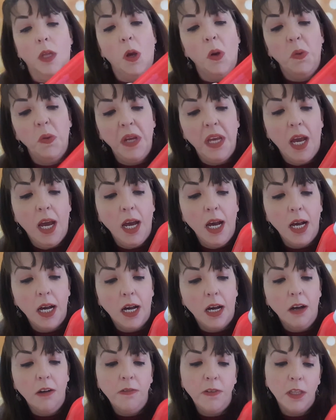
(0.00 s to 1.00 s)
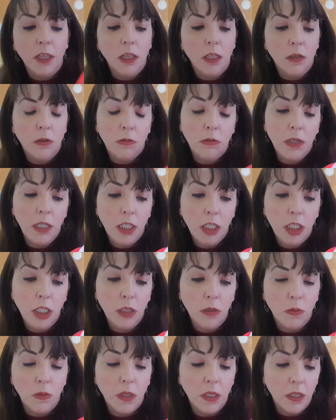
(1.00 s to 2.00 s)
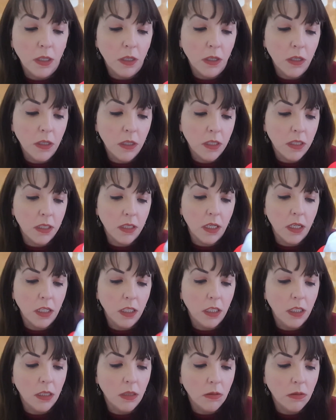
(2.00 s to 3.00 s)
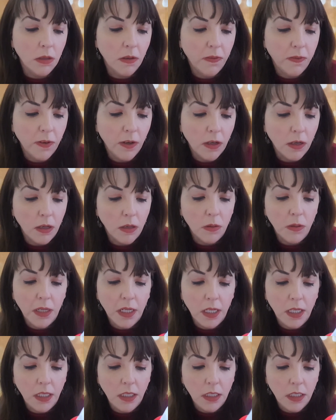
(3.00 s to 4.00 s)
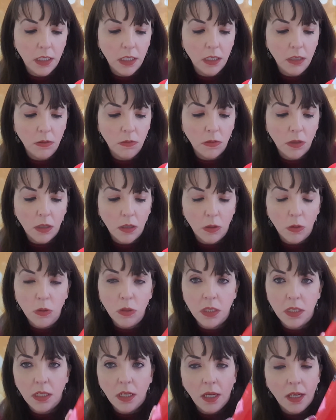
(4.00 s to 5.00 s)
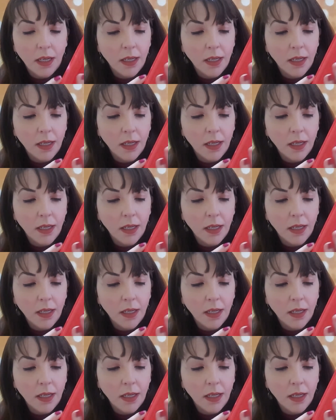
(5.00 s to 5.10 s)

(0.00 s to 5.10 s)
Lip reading: we have the Rituals Yoga Flow Indian Rose